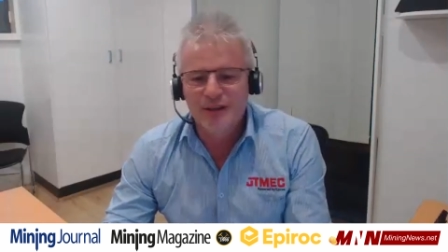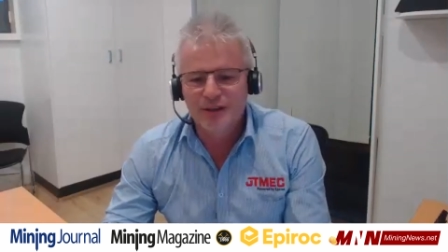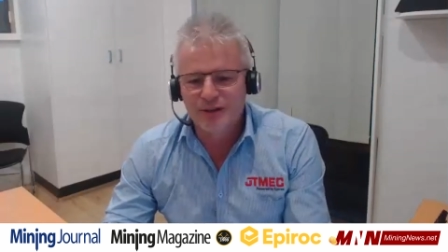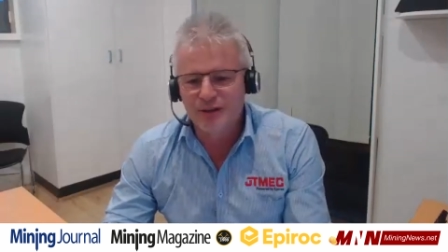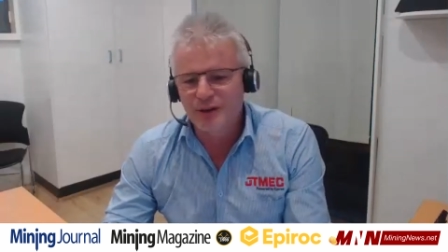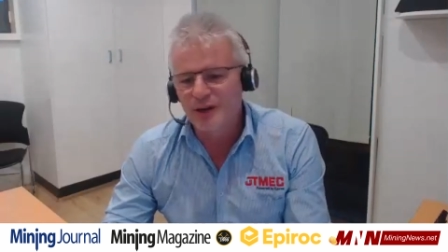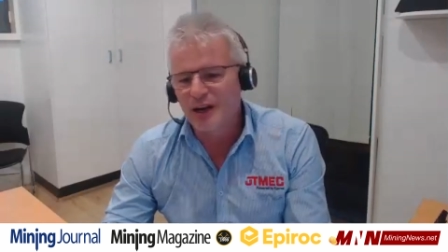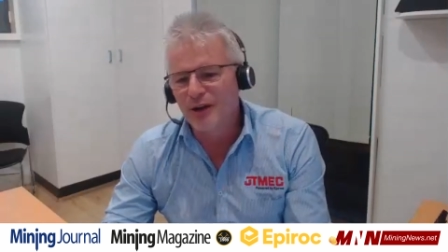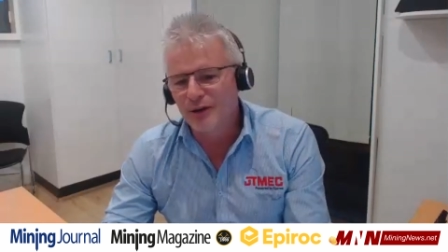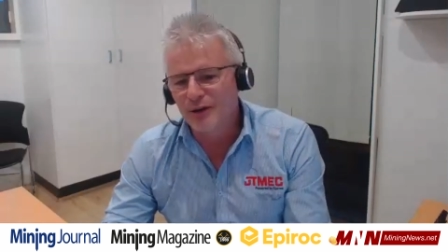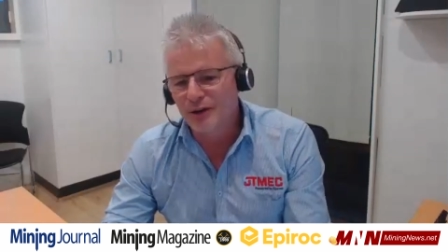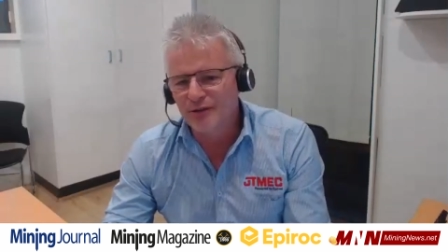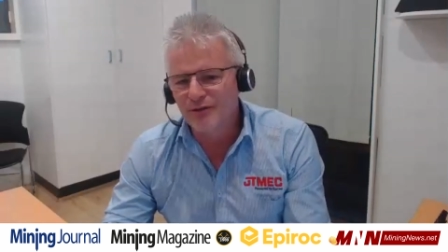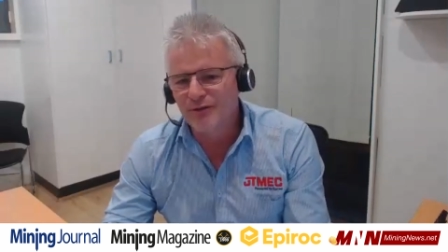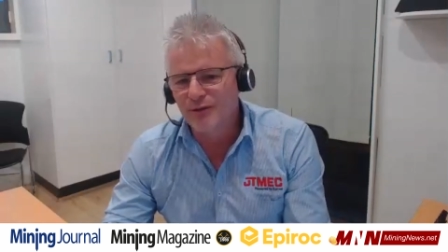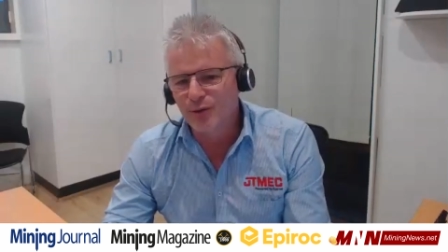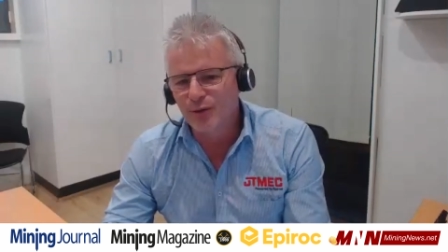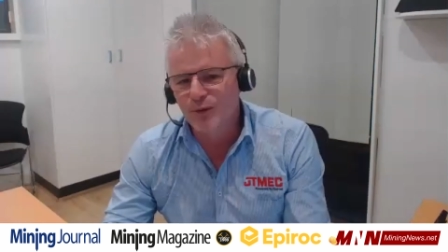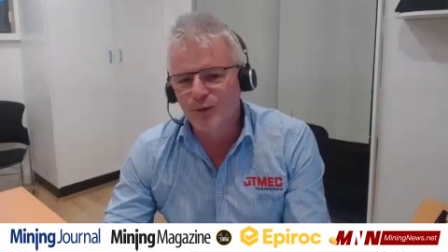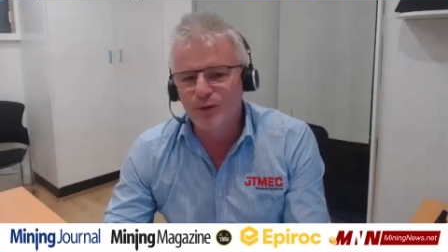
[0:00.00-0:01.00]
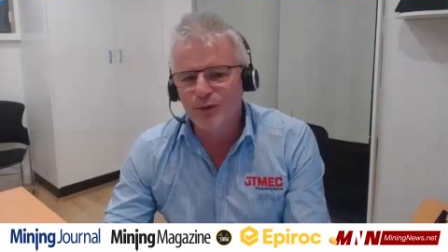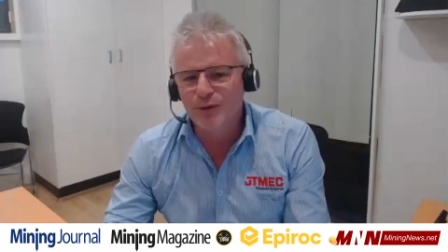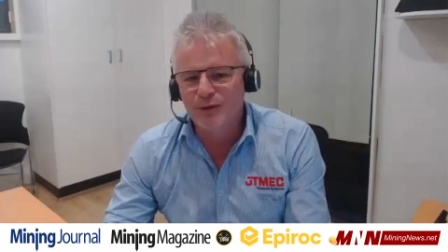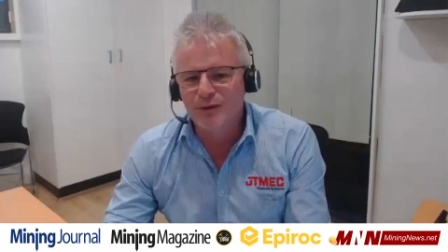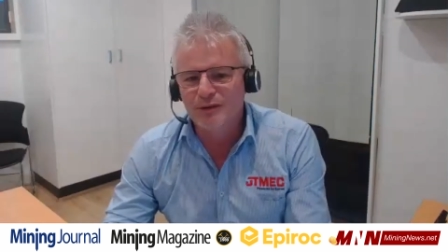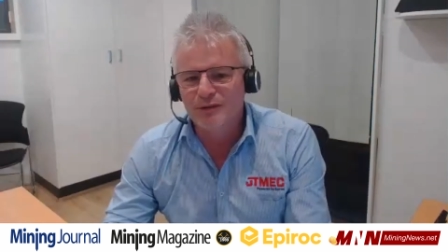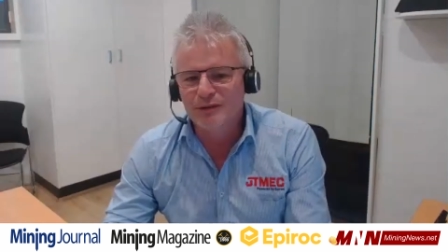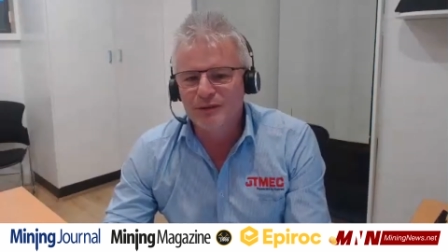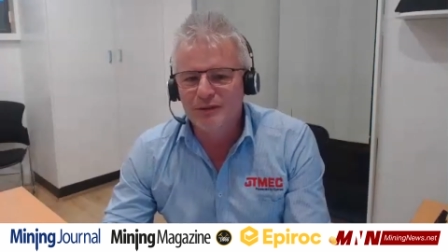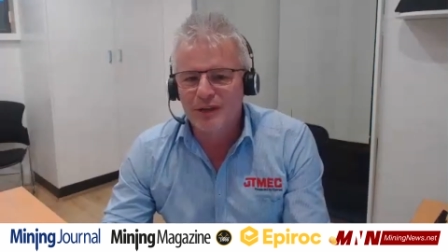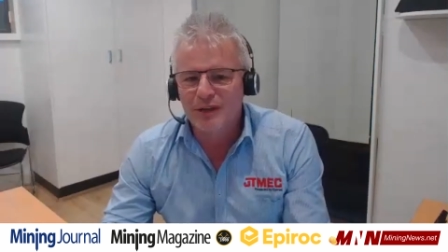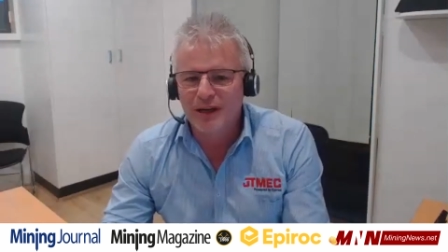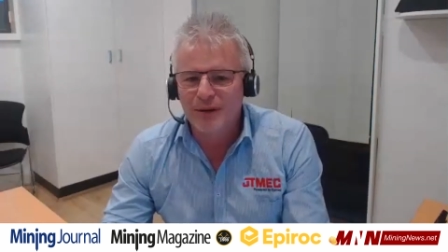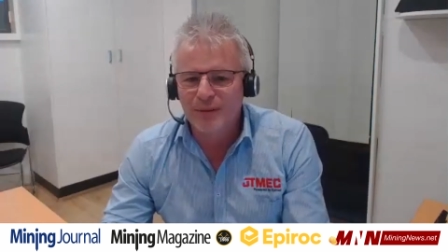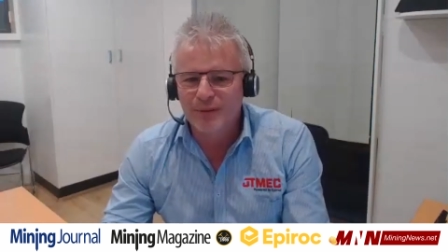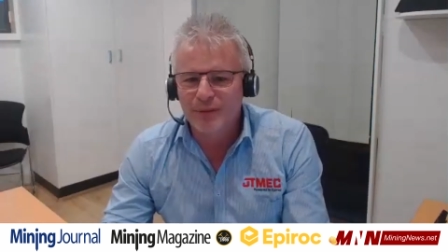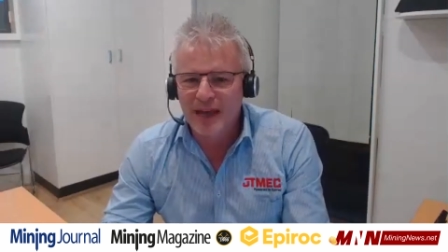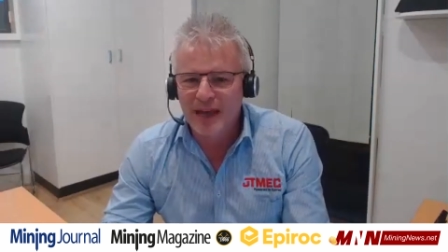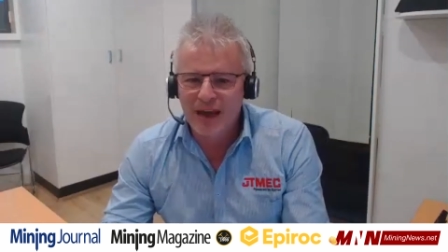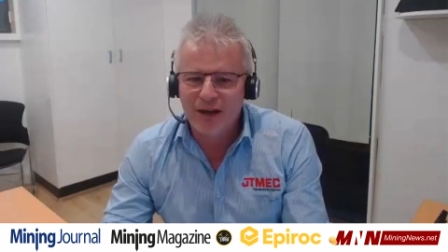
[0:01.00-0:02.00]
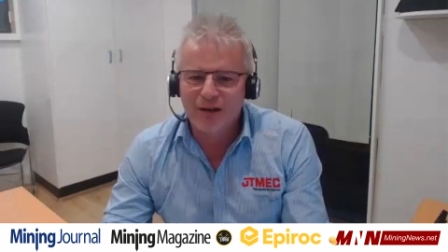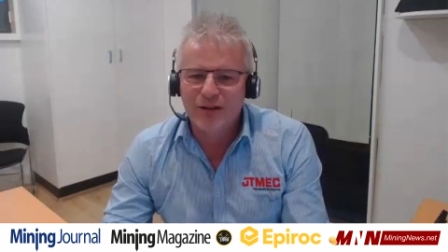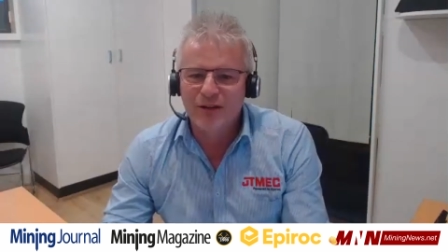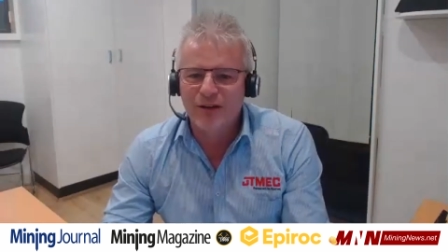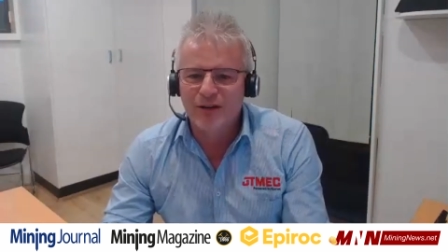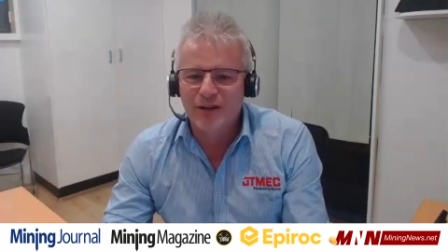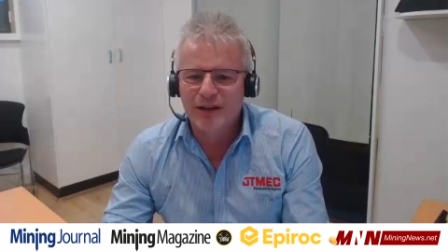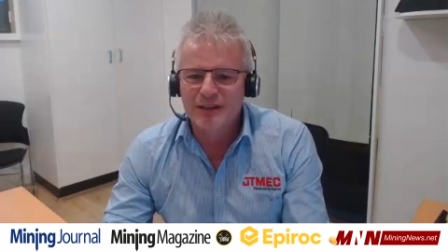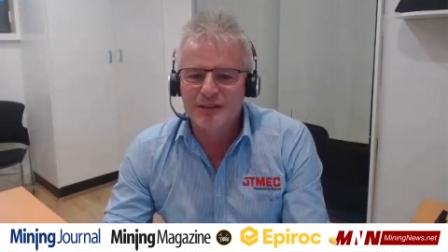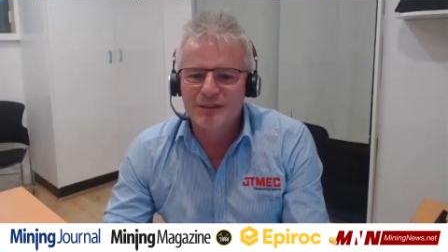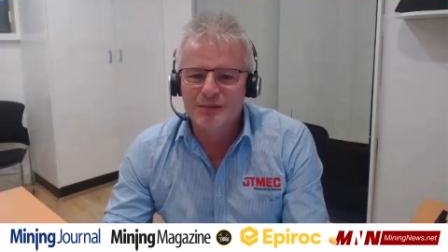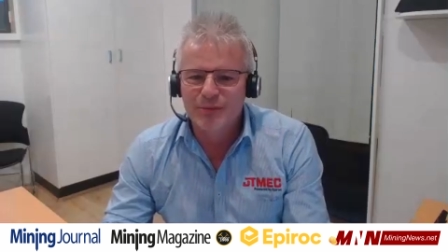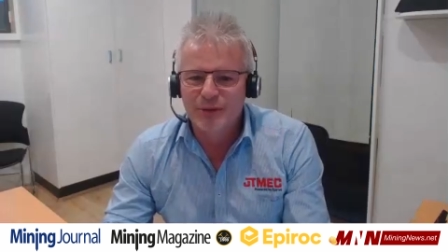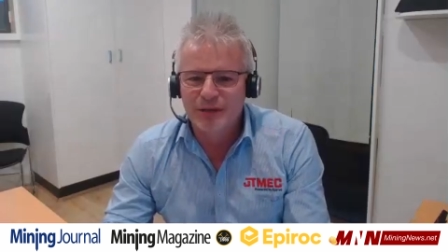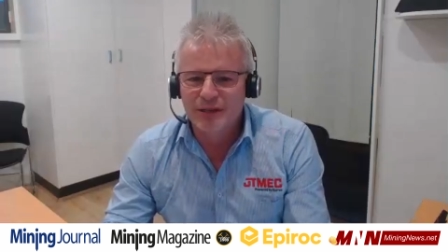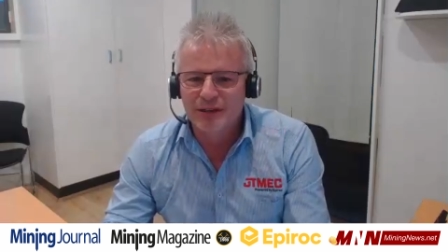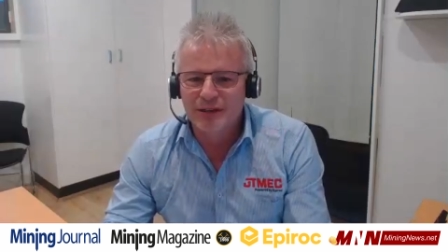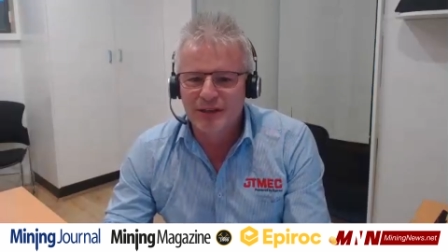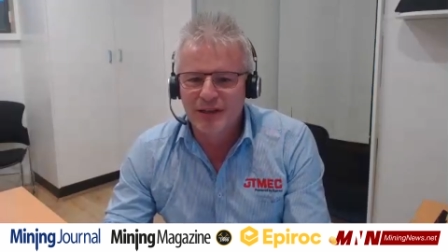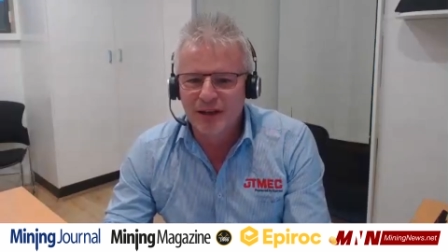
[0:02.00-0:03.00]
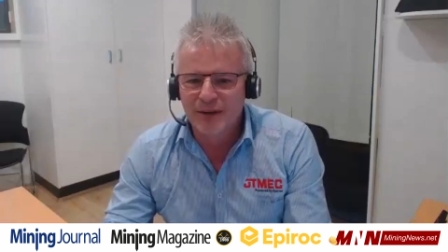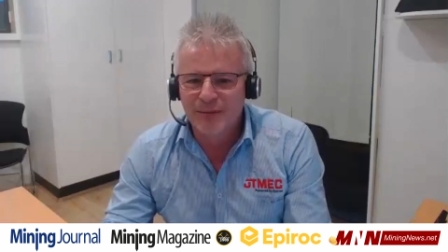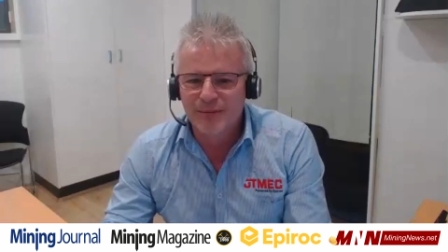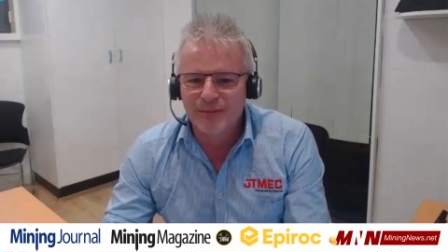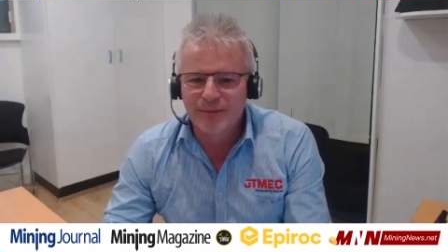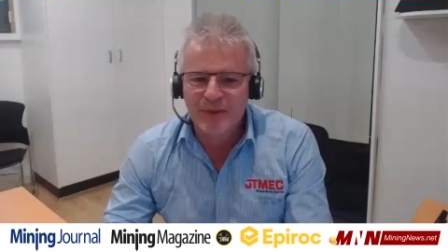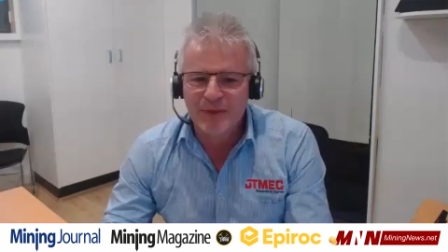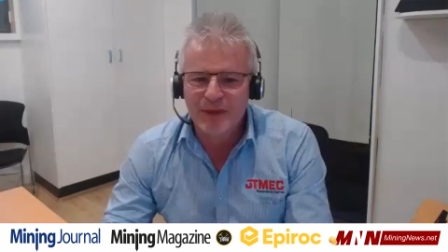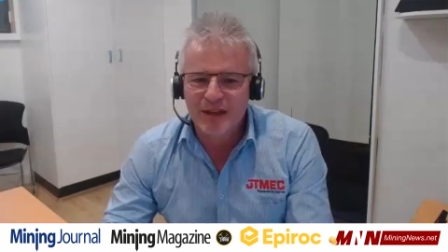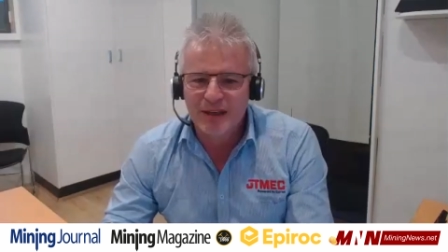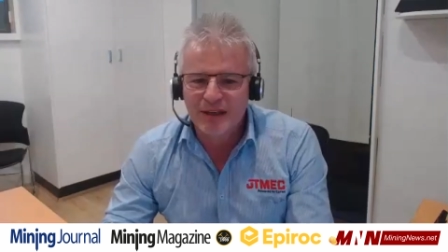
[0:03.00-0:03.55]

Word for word: not only for um, our clients but um,